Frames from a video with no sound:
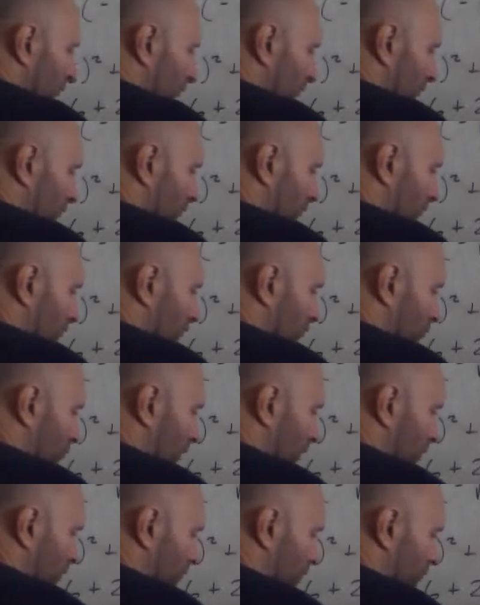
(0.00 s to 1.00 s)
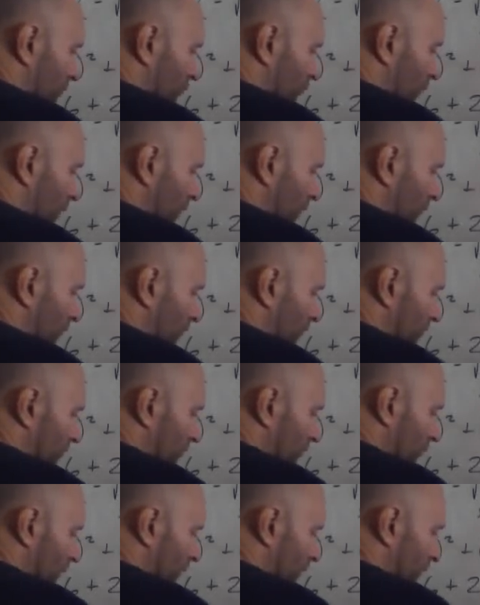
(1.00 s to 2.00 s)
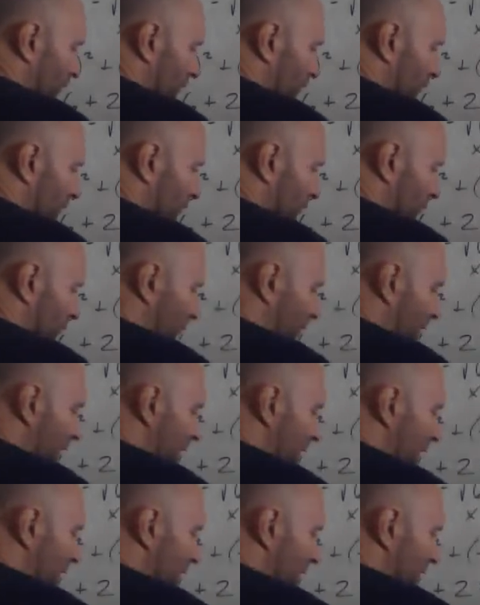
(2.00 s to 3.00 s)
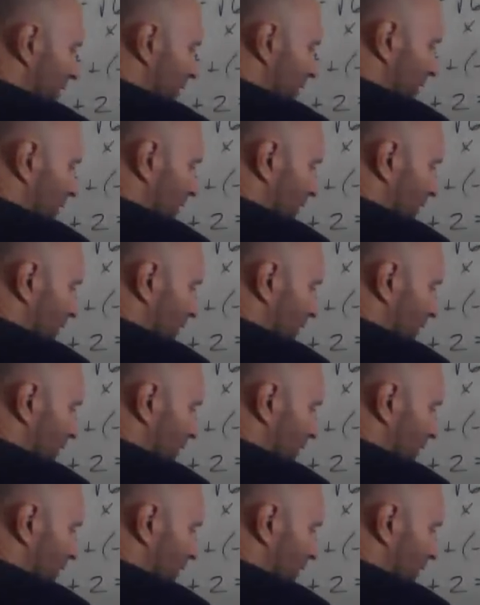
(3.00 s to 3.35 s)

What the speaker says: This is square root of 1 over square root of 3,